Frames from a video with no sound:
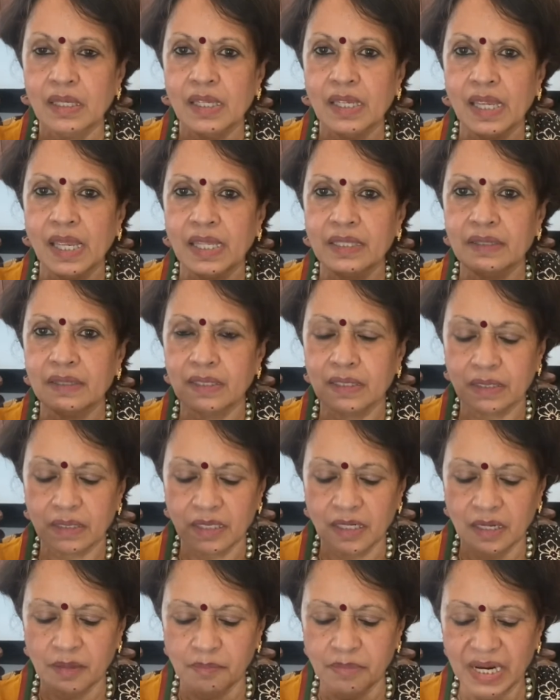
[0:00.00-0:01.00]
in
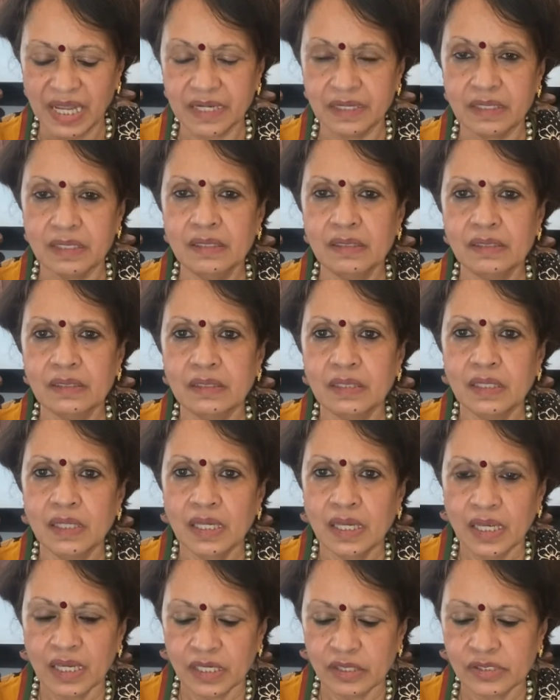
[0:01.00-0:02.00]
the blender.
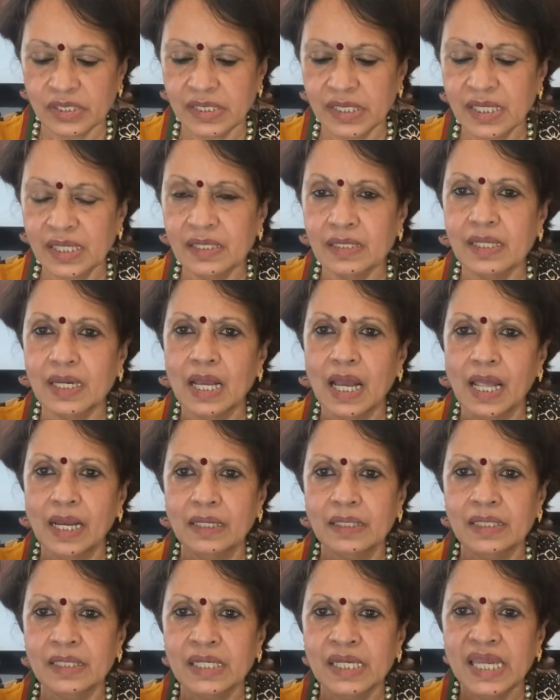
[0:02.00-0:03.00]
You see the
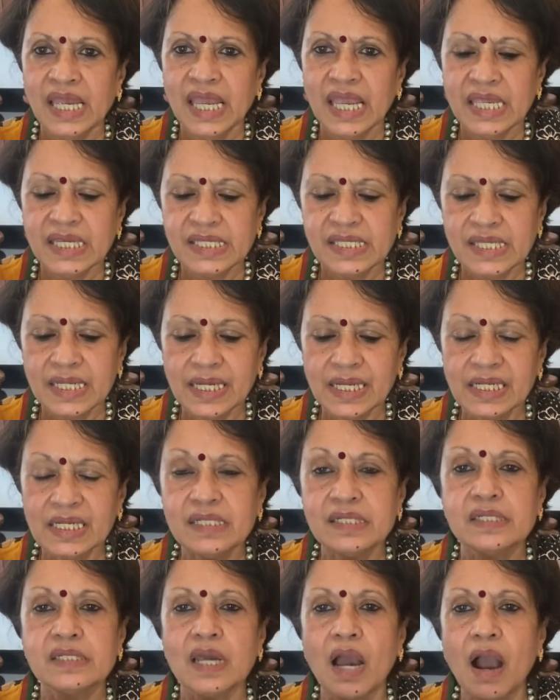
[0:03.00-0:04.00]
color? It is a
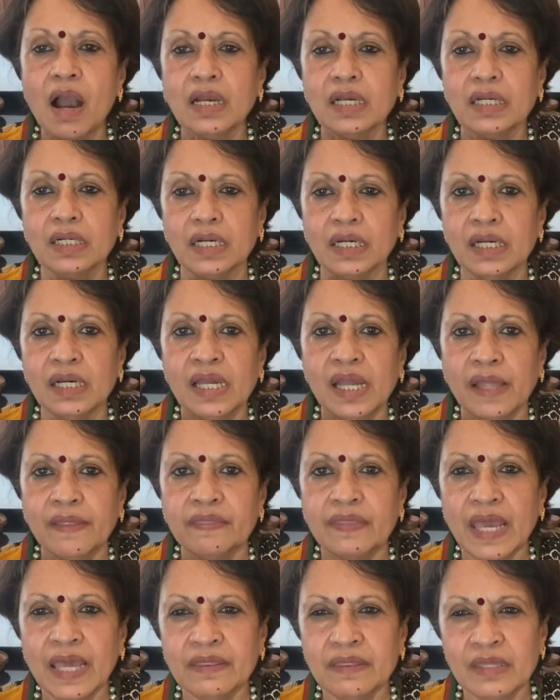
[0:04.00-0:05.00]
little darker
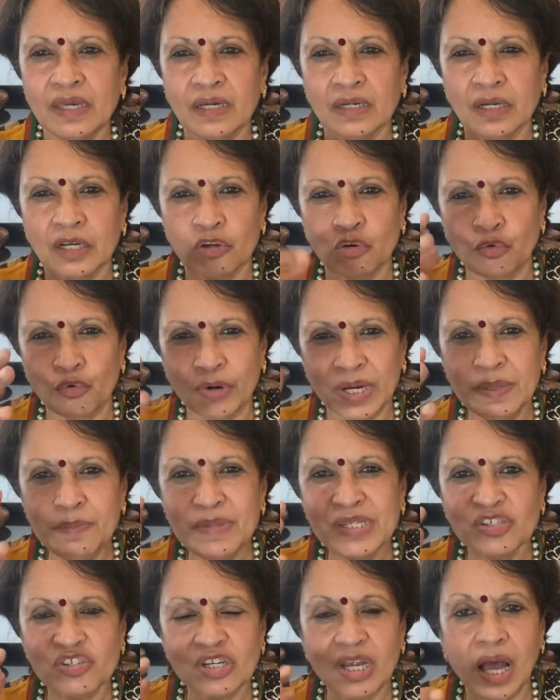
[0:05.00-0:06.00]
than the
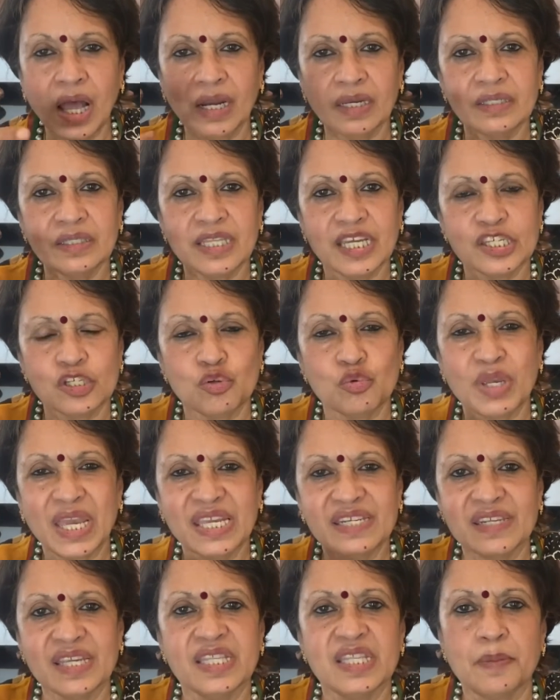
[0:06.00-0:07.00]
creamish color that you
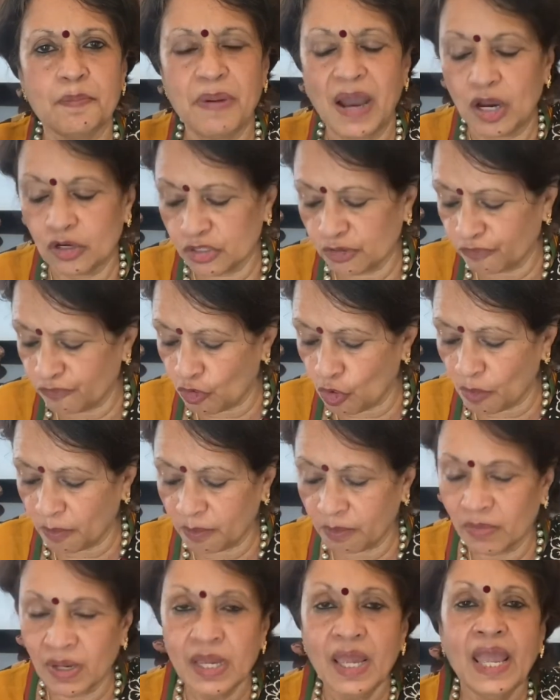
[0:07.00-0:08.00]
get in the powder
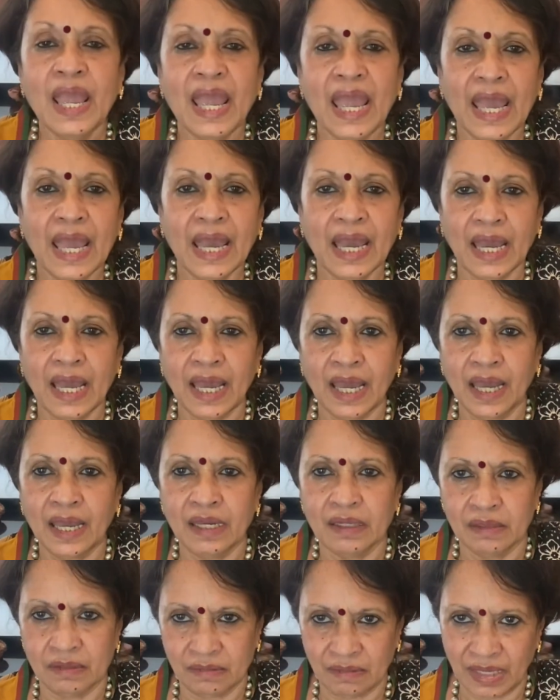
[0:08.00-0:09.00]
form.
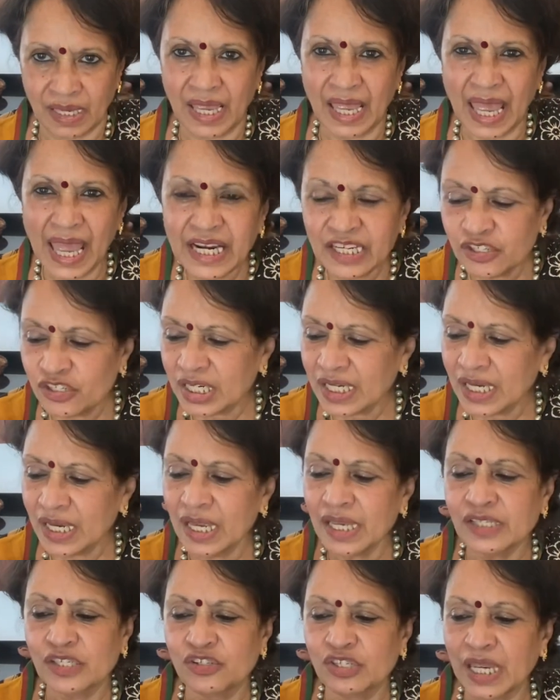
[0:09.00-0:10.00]
LG
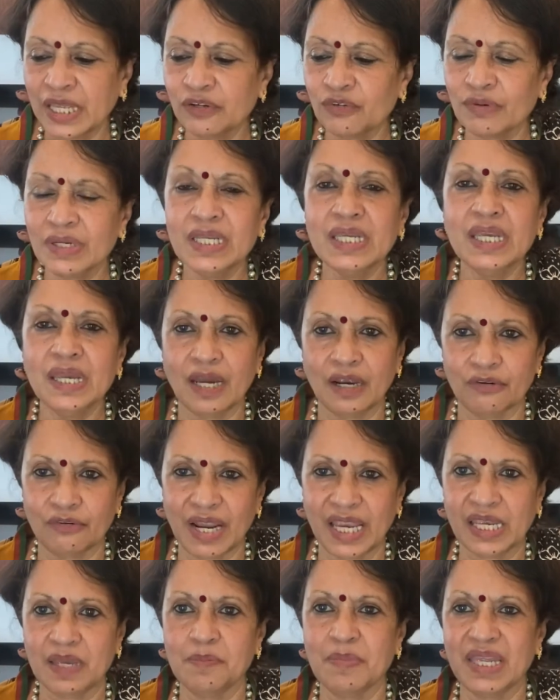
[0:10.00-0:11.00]
is generally a
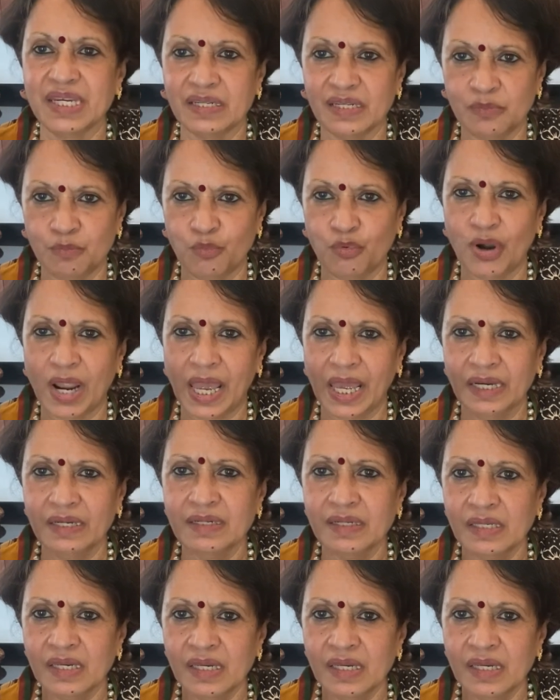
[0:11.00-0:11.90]
recommended brand,